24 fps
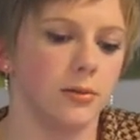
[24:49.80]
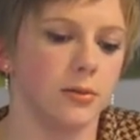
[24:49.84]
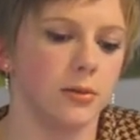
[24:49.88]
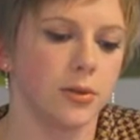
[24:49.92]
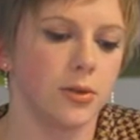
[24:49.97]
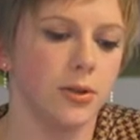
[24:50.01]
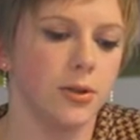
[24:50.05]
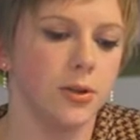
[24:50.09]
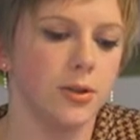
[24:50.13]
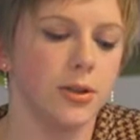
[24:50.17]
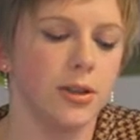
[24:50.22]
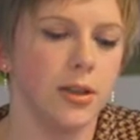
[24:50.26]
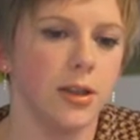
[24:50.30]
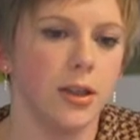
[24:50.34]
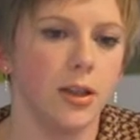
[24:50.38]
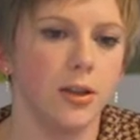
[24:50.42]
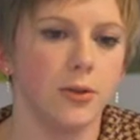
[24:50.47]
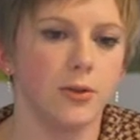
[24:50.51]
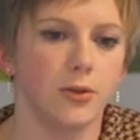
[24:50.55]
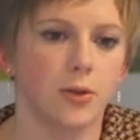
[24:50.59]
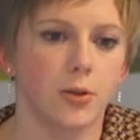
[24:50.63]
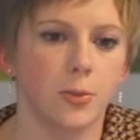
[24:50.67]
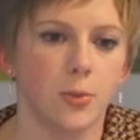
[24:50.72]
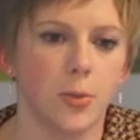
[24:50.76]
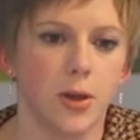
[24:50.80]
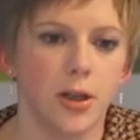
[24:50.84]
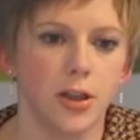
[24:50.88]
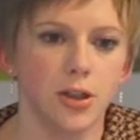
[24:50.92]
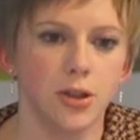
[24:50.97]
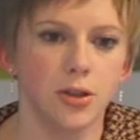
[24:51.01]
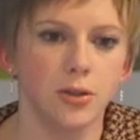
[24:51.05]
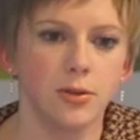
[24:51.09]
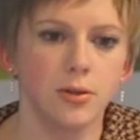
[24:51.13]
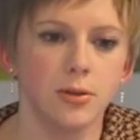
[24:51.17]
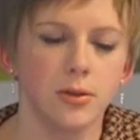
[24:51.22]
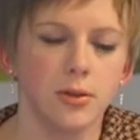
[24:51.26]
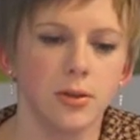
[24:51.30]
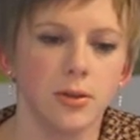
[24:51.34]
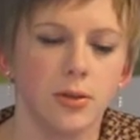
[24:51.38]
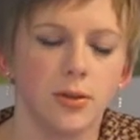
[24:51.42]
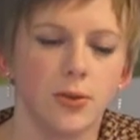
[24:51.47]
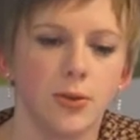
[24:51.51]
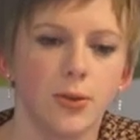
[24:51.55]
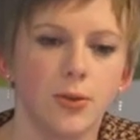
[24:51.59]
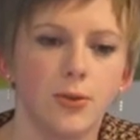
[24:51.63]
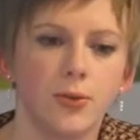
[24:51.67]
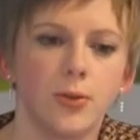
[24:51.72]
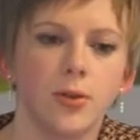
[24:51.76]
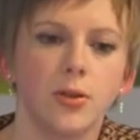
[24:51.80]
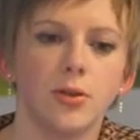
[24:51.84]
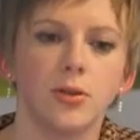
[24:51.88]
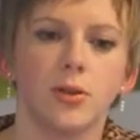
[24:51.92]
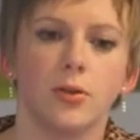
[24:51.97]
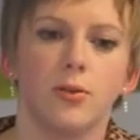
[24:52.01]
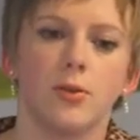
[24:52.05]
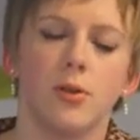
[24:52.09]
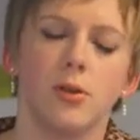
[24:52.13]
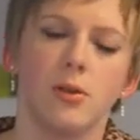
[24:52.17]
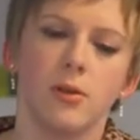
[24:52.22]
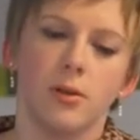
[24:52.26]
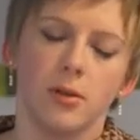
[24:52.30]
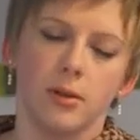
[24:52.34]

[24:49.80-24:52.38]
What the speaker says: good information. The first of